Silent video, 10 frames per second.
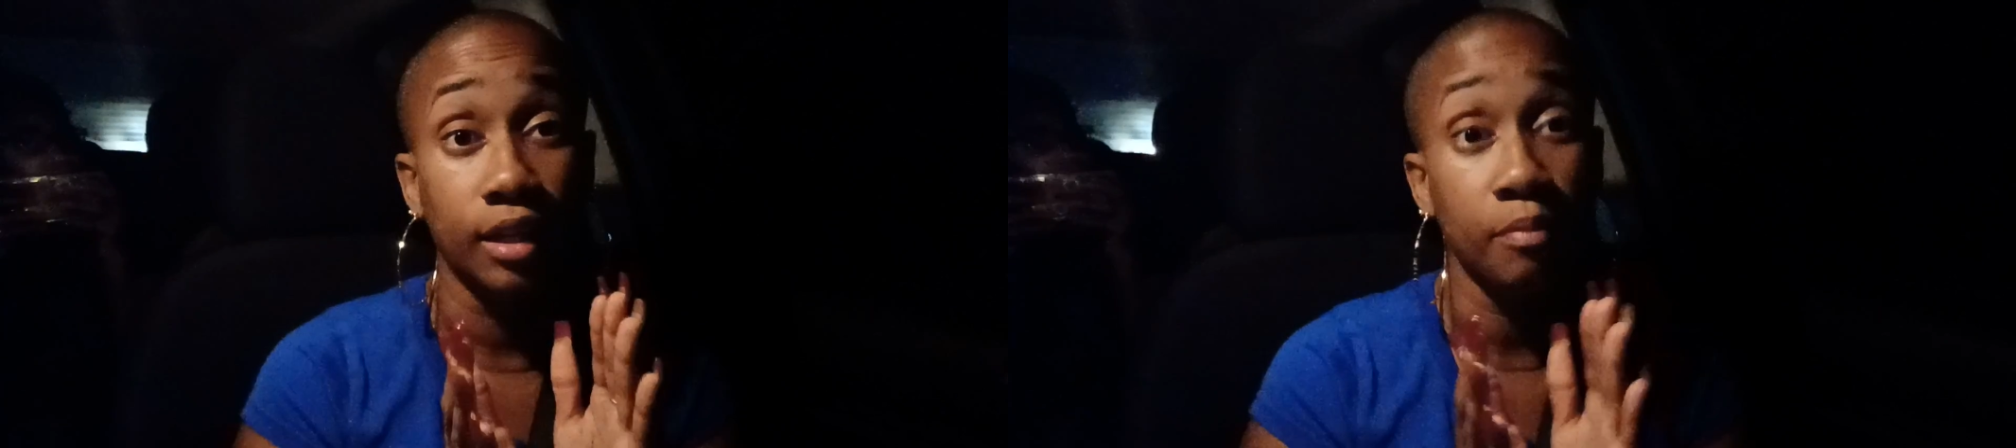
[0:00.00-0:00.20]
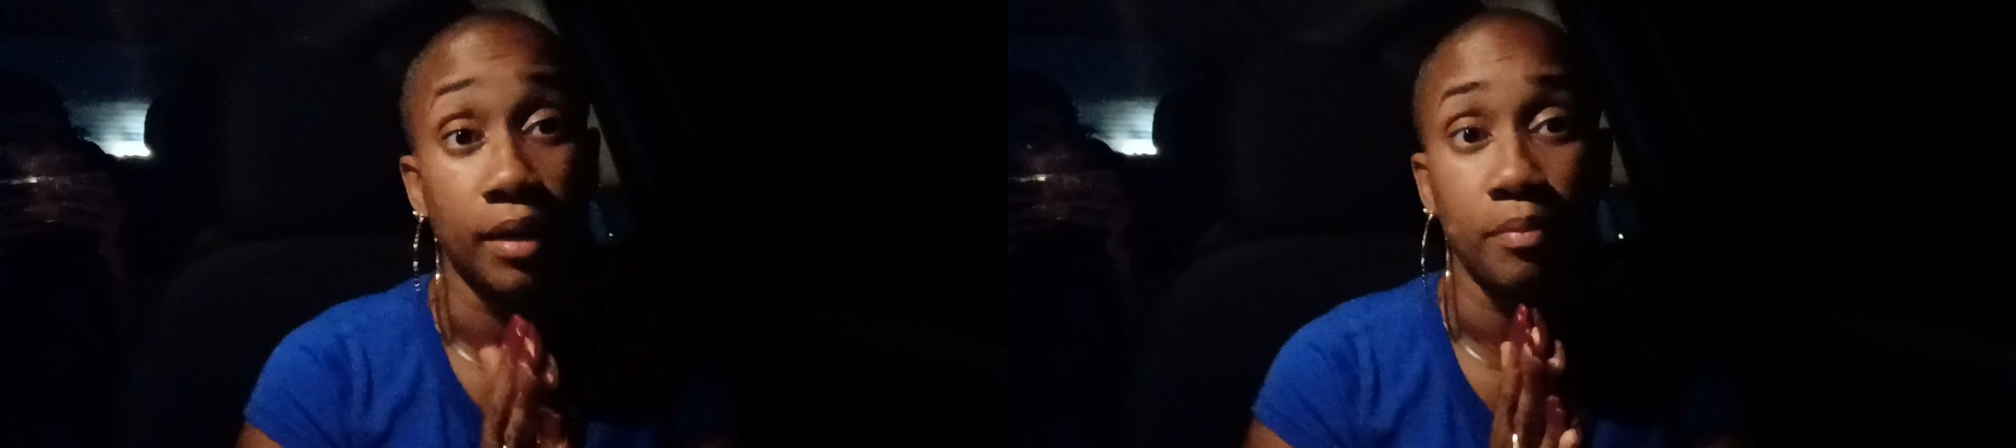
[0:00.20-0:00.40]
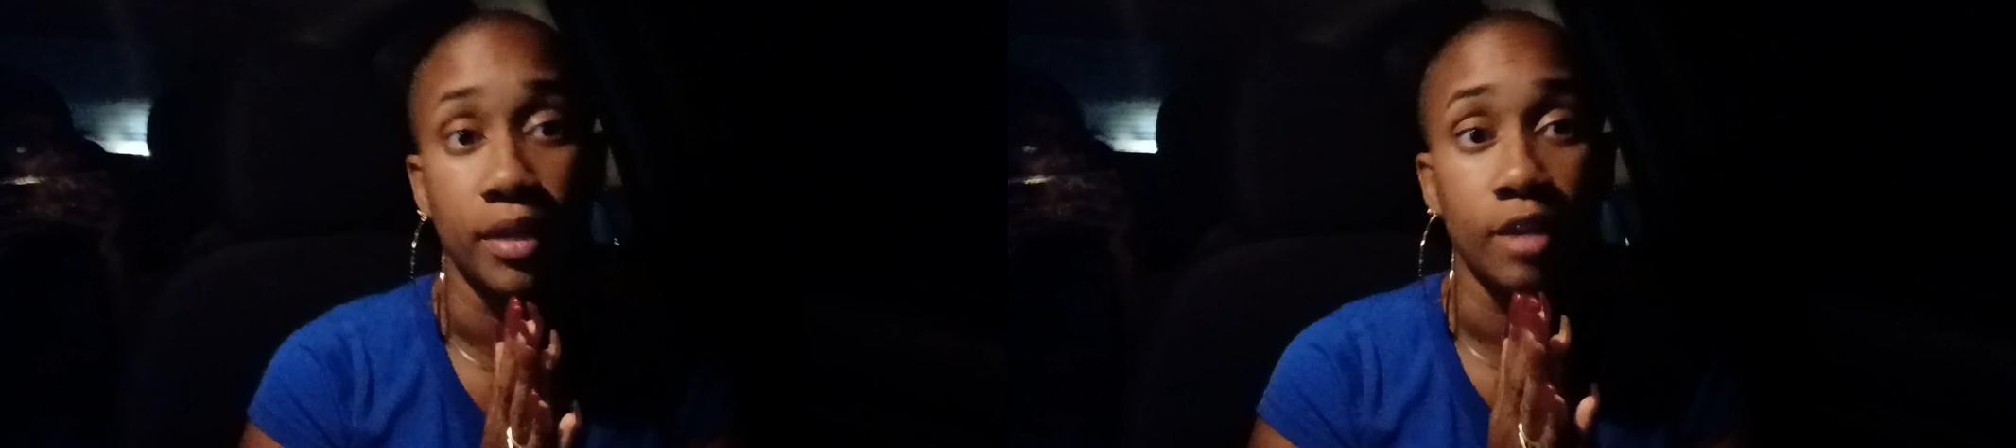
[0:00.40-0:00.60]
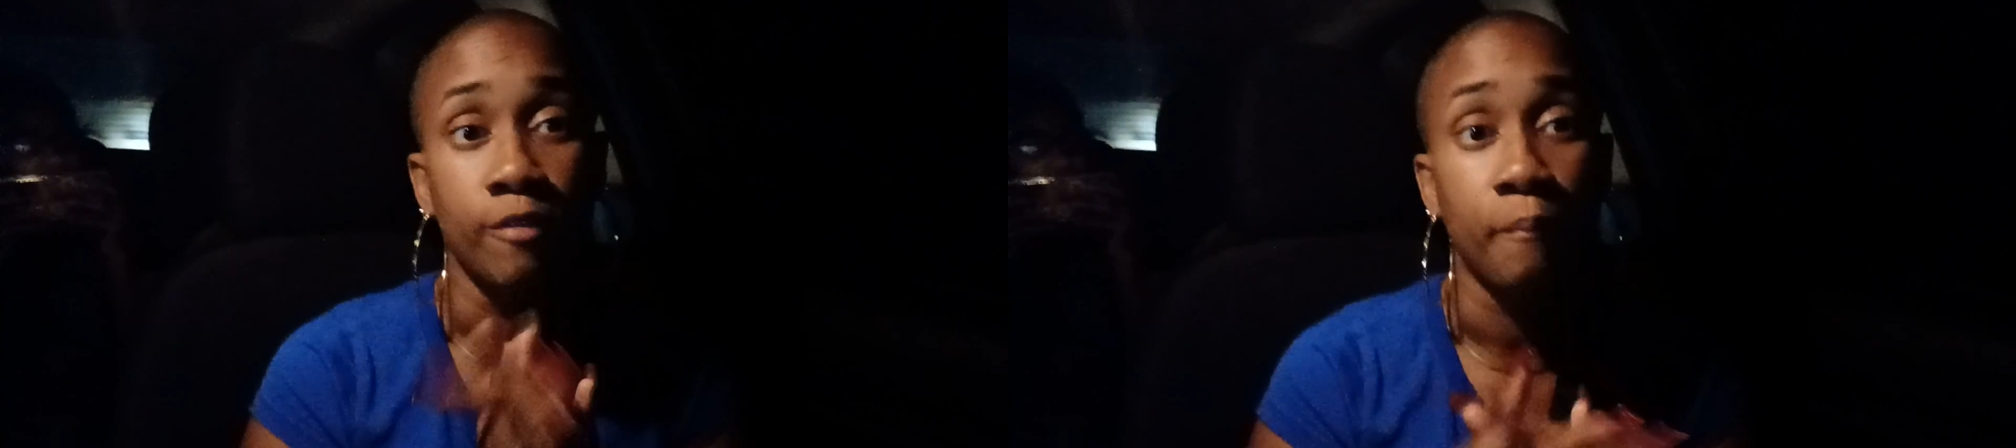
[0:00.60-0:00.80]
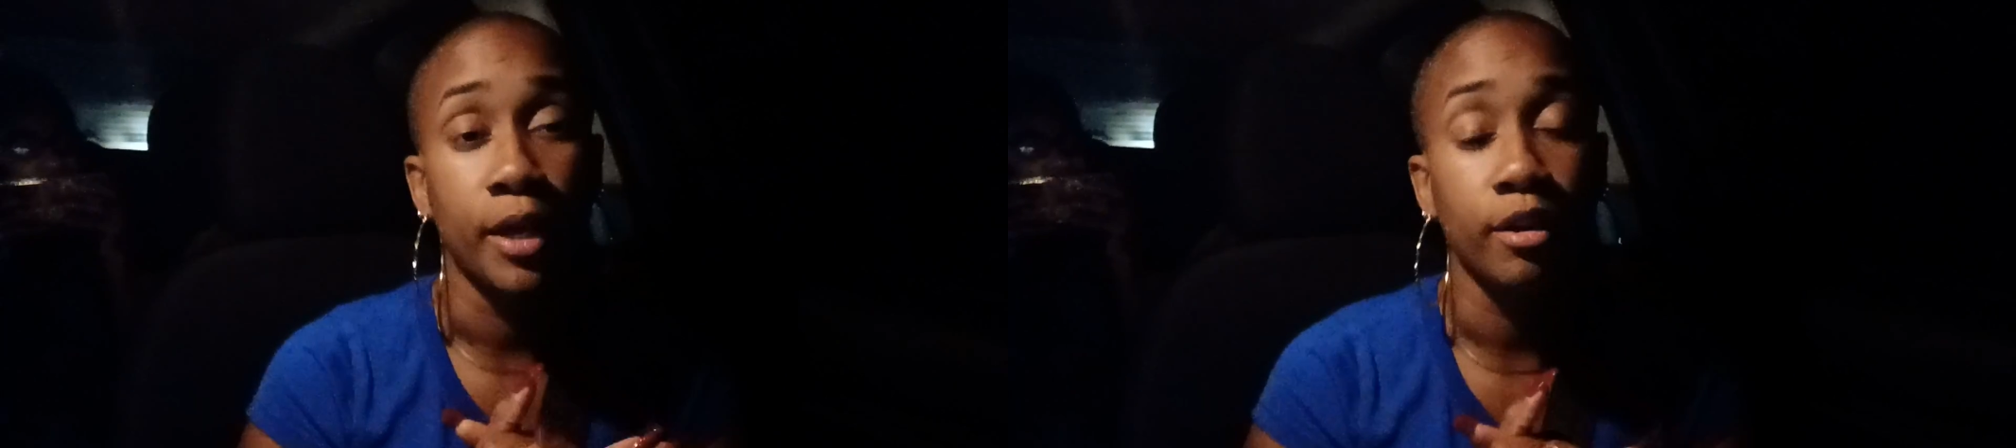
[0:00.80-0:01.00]
And it may be
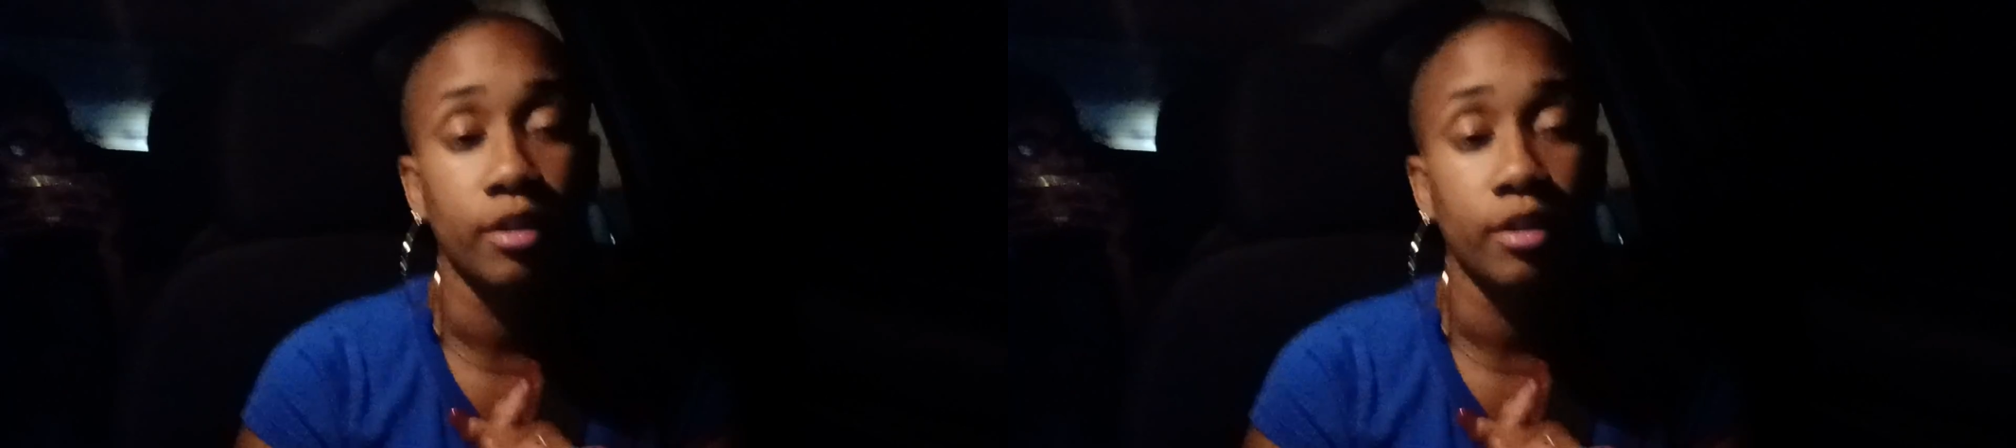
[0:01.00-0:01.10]
even better